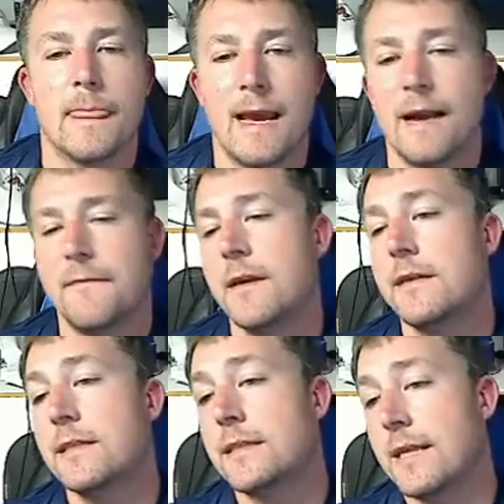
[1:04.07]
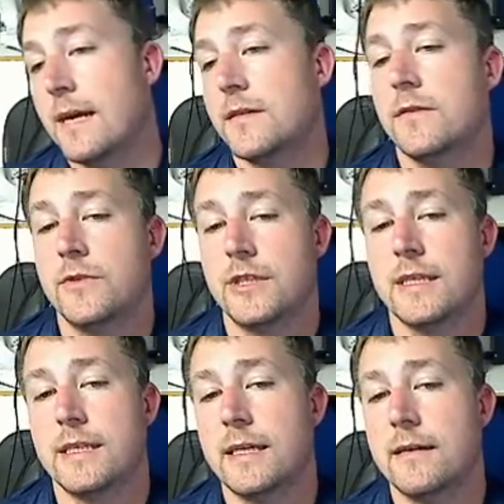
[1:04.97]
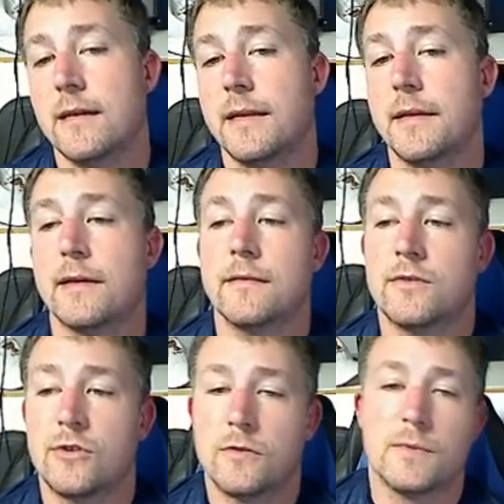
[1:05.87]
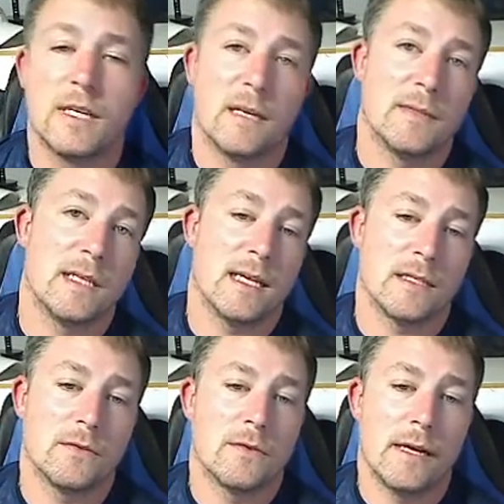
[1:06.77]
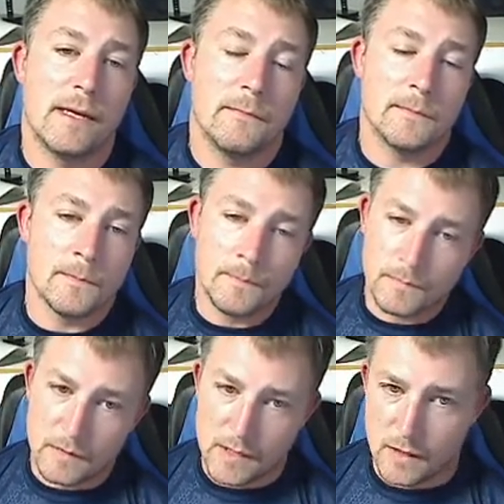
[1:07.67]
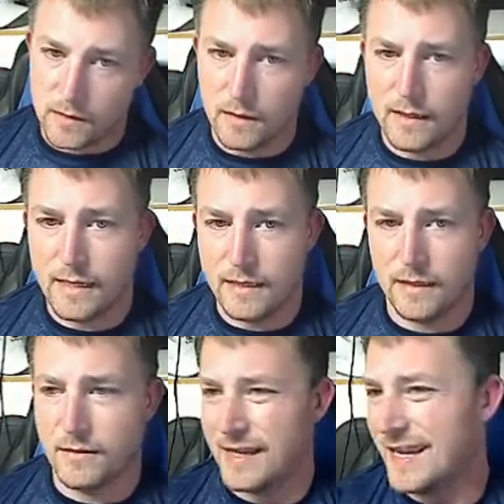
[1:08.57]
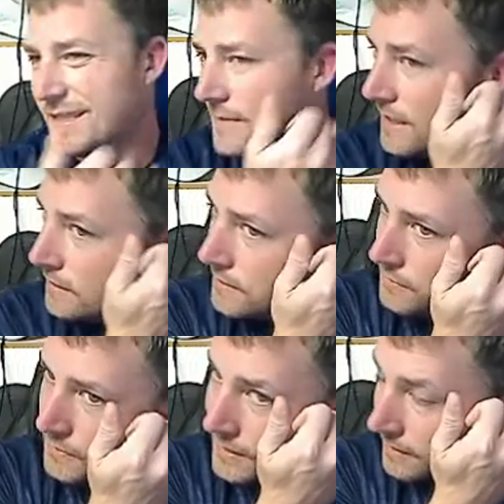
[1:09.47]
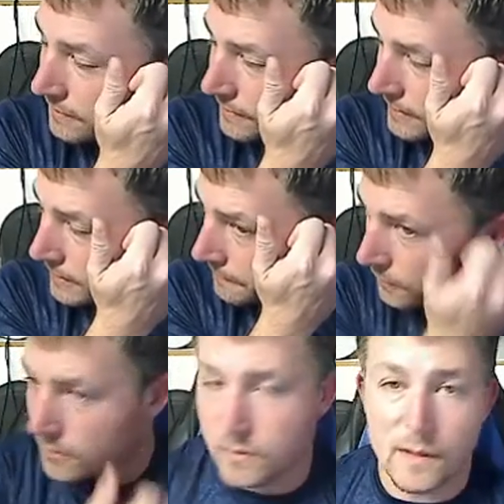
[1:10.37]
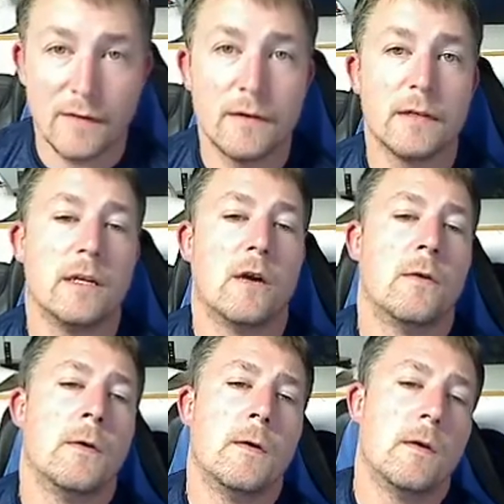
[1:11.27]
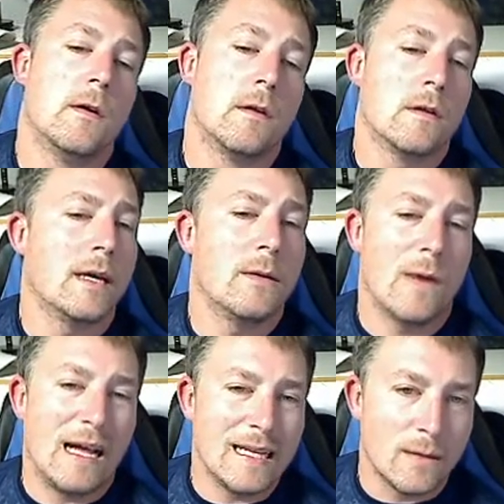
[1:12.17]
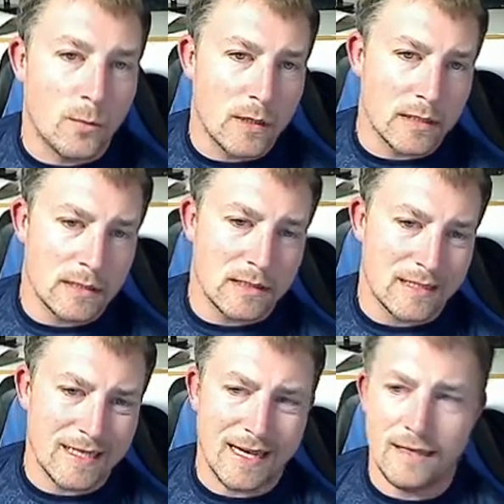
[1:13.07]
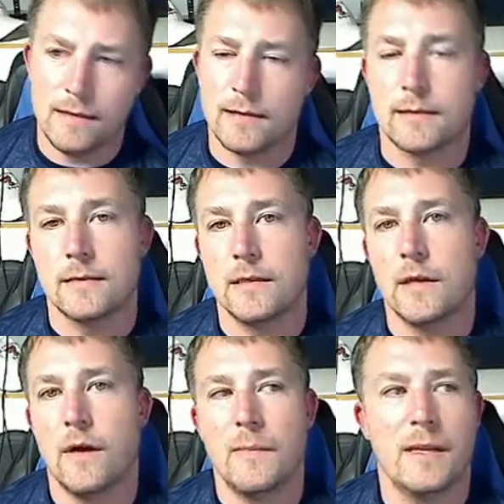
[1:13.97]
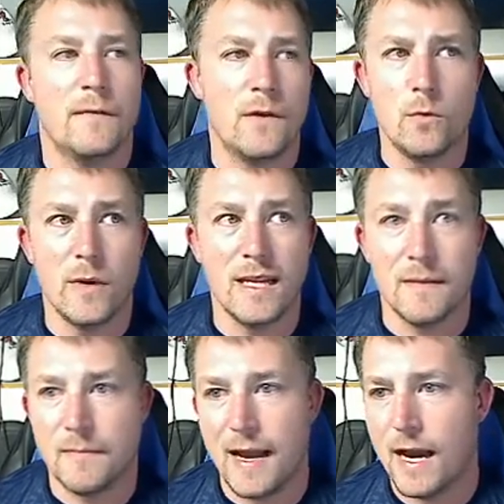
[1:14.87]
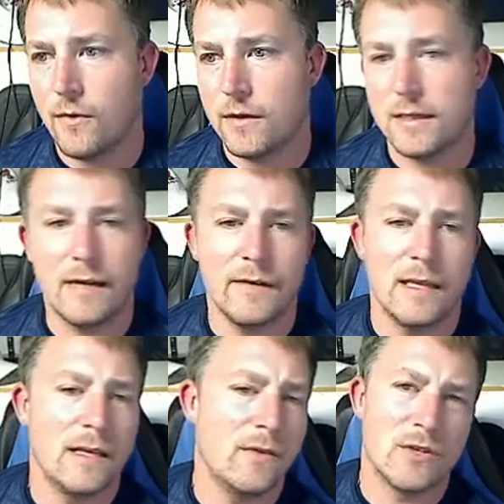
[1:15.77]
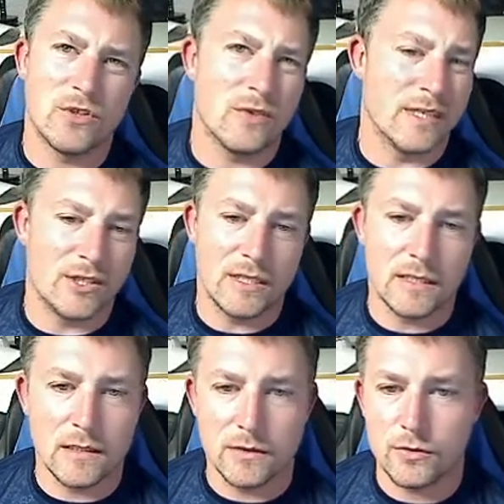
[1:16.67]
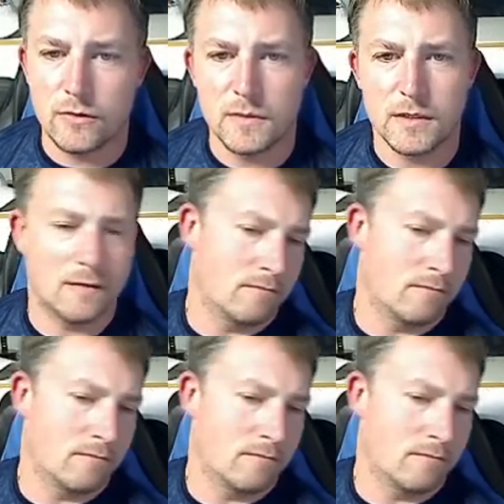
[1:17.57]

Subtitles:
Now, if they're just in absolute shit gear and their troop setup's not so great, you know, they got some tier 2s, tier 3s, tier 4s, whatever, you know, go ahead and rally them once and see how it looks. You know, I mean, if you win in power and everything, you destroy a shit ton of troops,